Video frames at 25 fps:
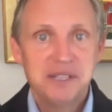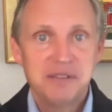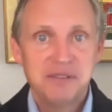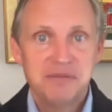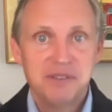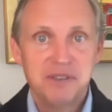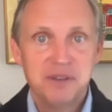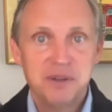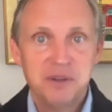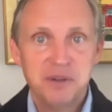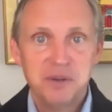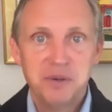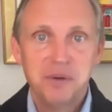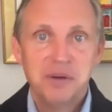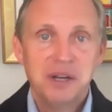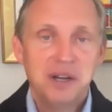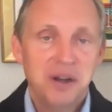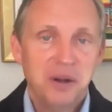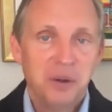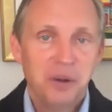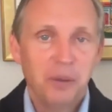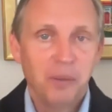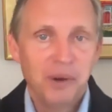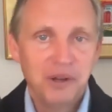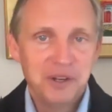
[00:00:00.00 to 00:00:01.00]
if you
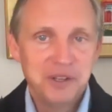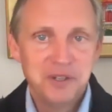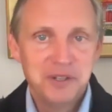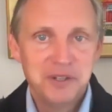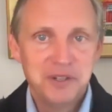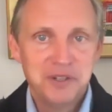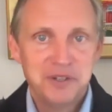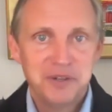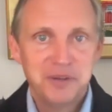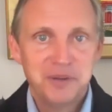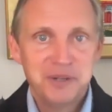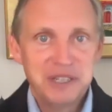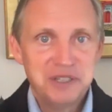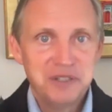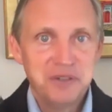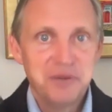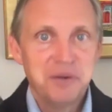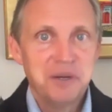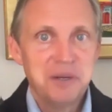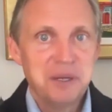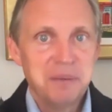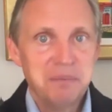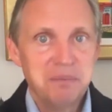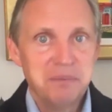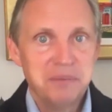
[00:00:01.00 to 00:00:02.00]
want your tree
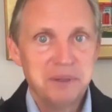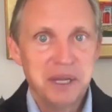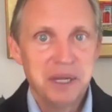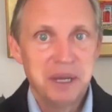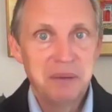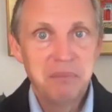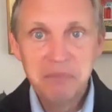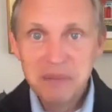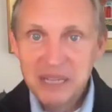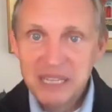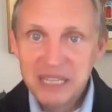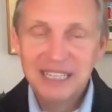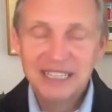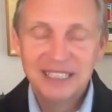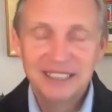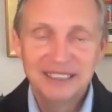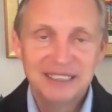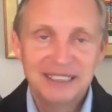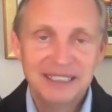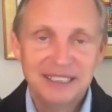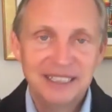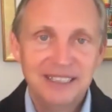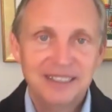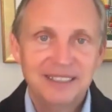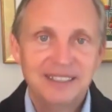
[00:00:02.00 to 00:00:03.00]
trimmed
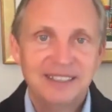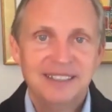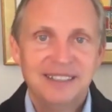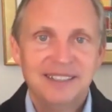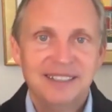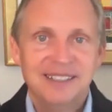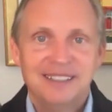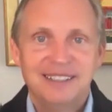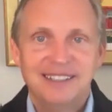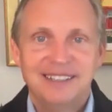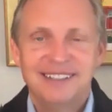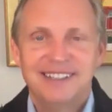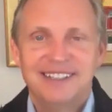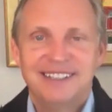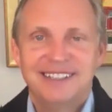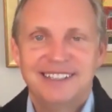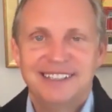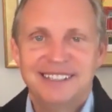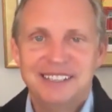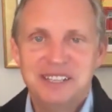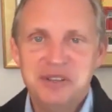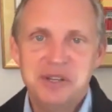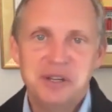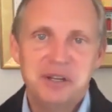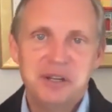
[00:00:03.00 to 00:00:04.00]
immediately,
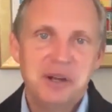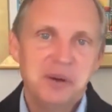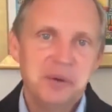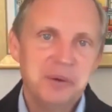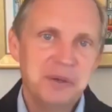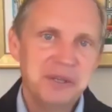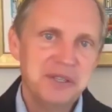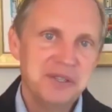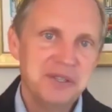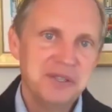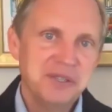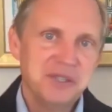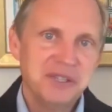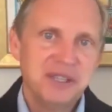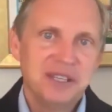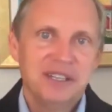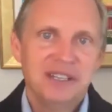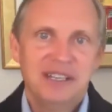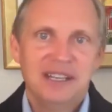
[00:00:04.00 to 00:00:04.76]
you can always